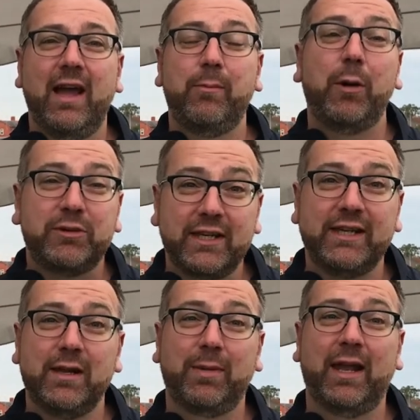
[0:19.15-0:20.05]
Both
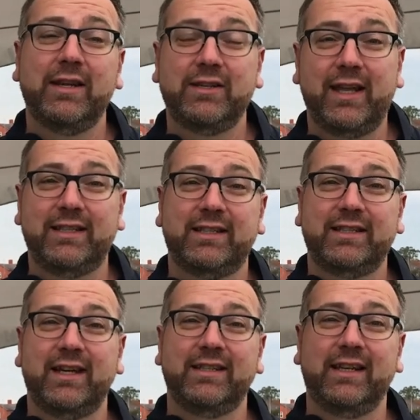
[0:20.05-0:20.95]
senior players, so that's
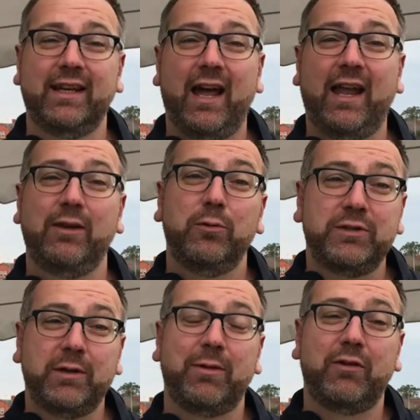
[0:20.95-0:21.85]
exciting. And
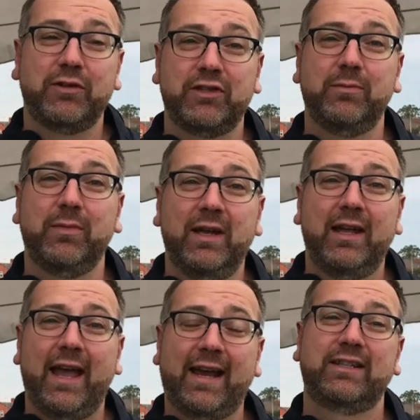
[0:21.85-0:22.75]
also we've got some
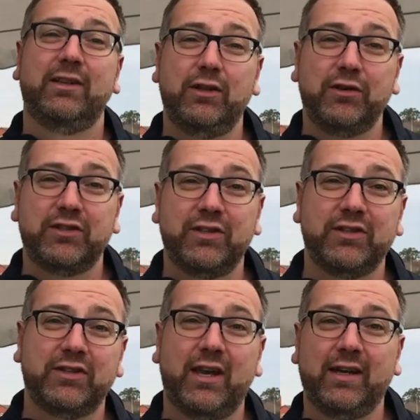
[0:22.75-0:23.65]
excellent
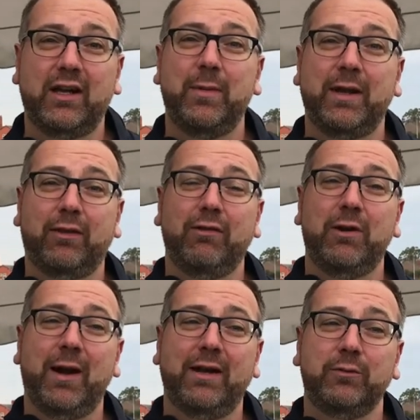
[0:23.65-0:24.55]
youngsters uh, coming
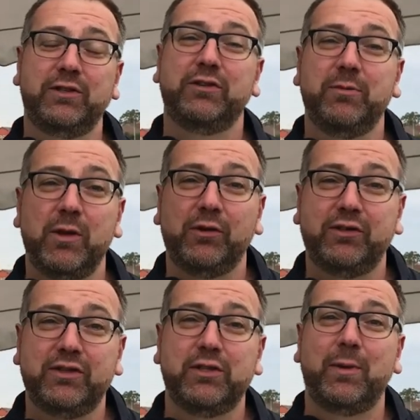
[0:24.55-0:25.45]
through and also some
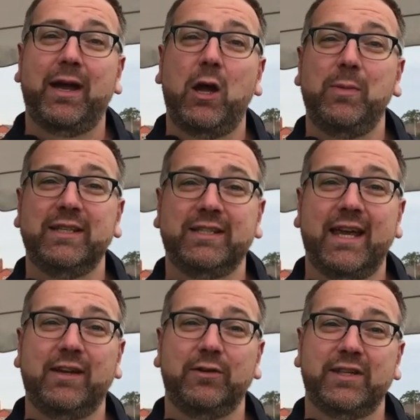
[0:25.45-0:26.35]
youngsters we're hoping to
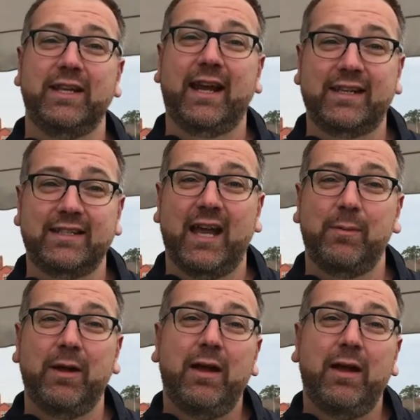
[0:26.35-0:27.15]
take on to the next step.